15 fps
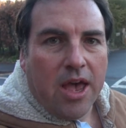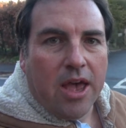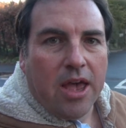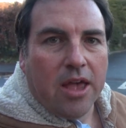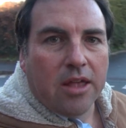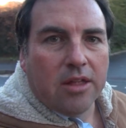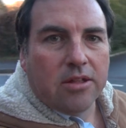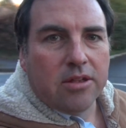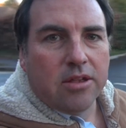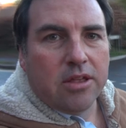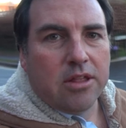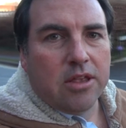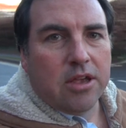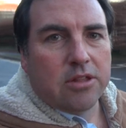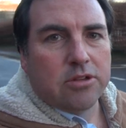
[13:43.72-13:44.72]
And
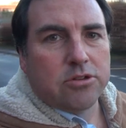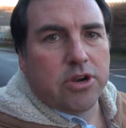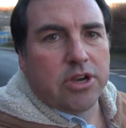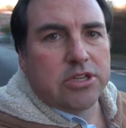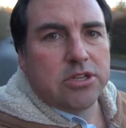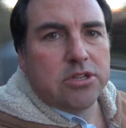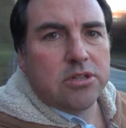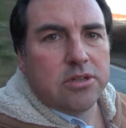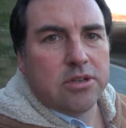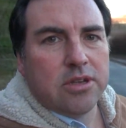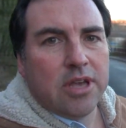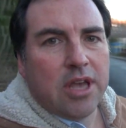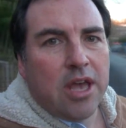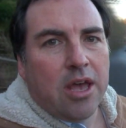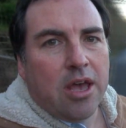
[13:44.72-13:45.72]
in the other direction,
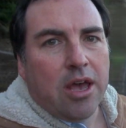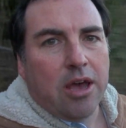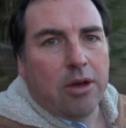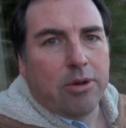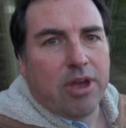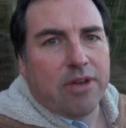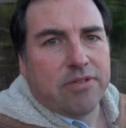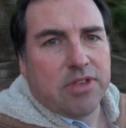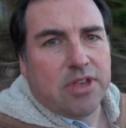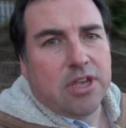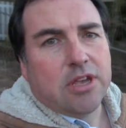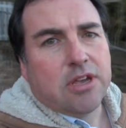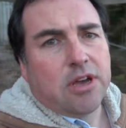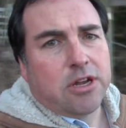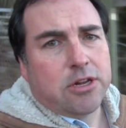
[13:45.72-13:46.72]
we have
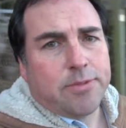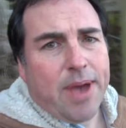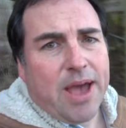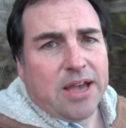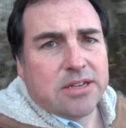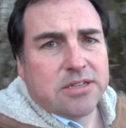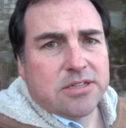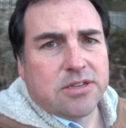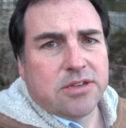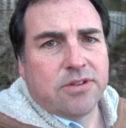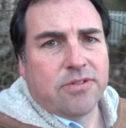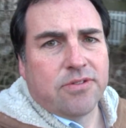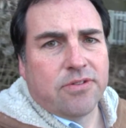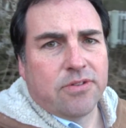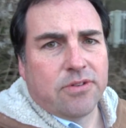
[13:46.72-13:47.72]
the underpass
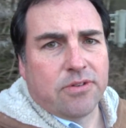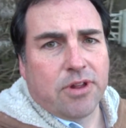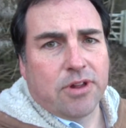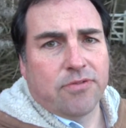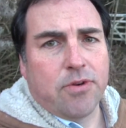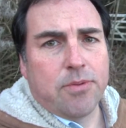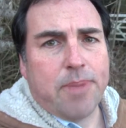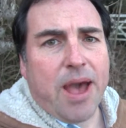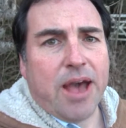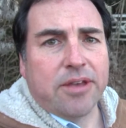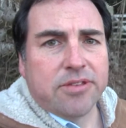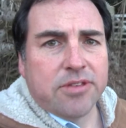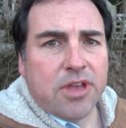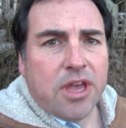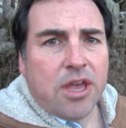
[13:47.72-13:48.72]
and a
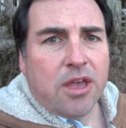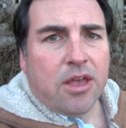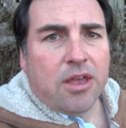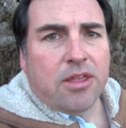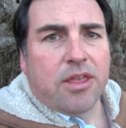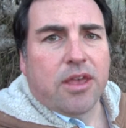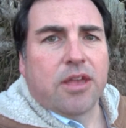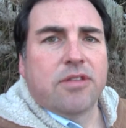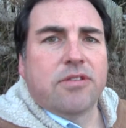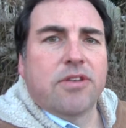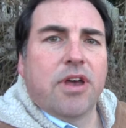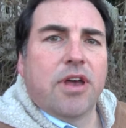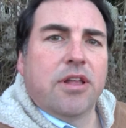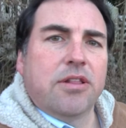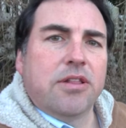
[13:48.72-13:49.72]
footpath that
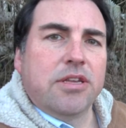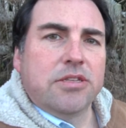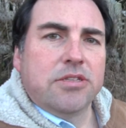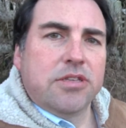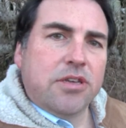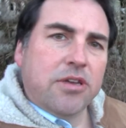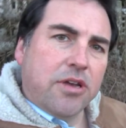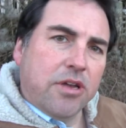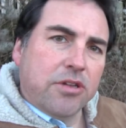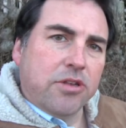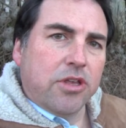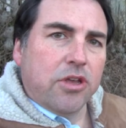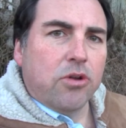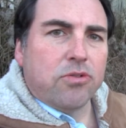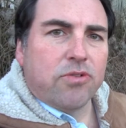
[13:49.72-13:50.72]
leads under
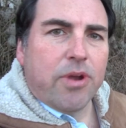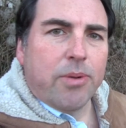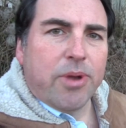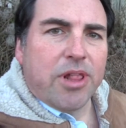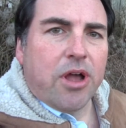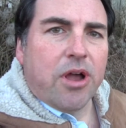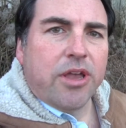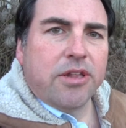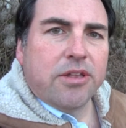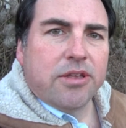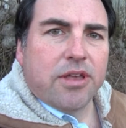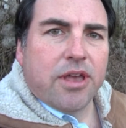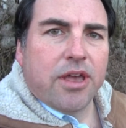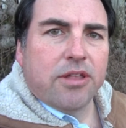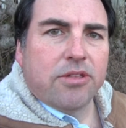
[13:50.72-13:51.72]
the old railway line
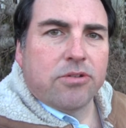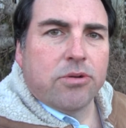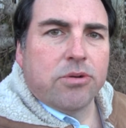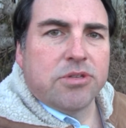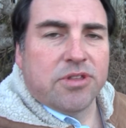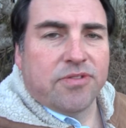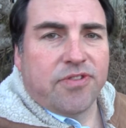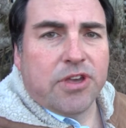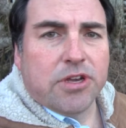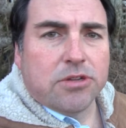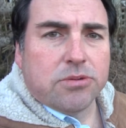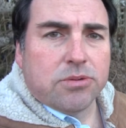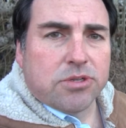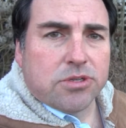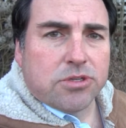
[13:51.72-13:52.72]
and through into the
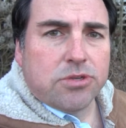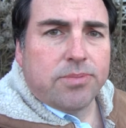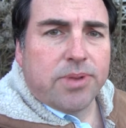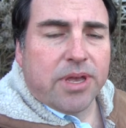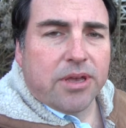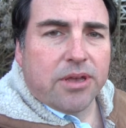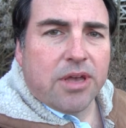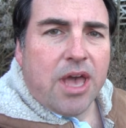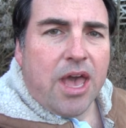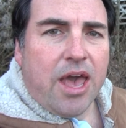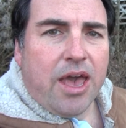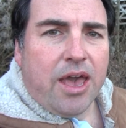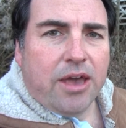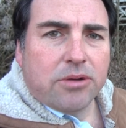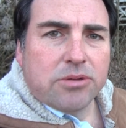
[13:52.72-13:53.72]
fields, which will soon be a
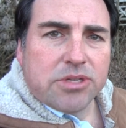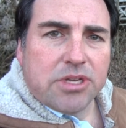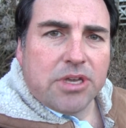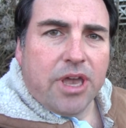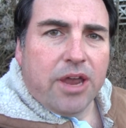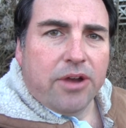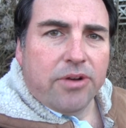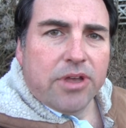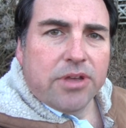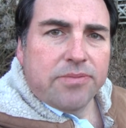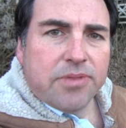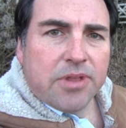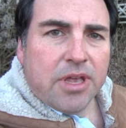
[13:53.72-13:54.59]
housing area.